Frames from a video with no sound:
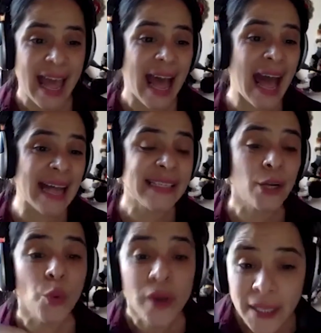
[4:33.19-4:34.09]
as
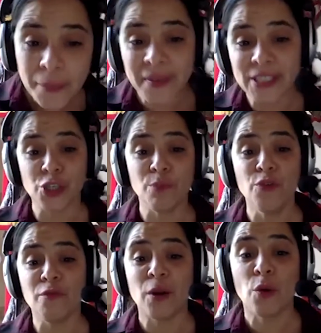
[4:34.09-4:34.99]
the queer liberation
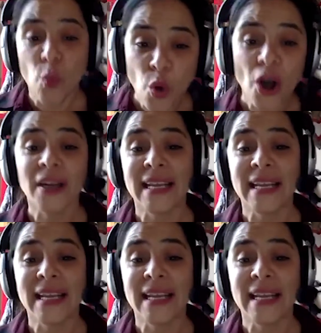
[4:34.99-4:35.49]
movement won